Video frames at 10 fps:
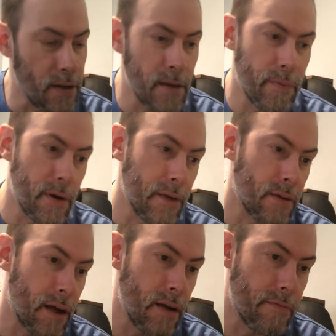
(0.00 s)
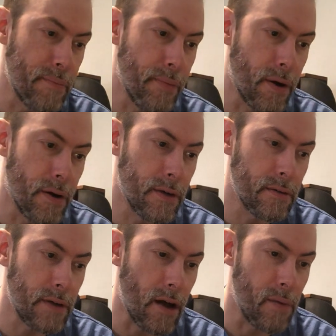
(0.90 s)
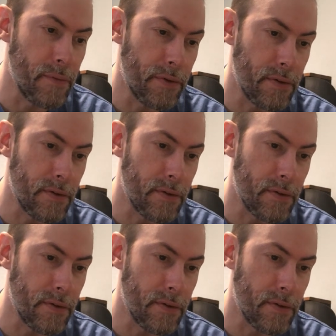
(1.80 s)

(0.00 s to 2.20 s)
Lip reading: They put out the K Frimpong albums.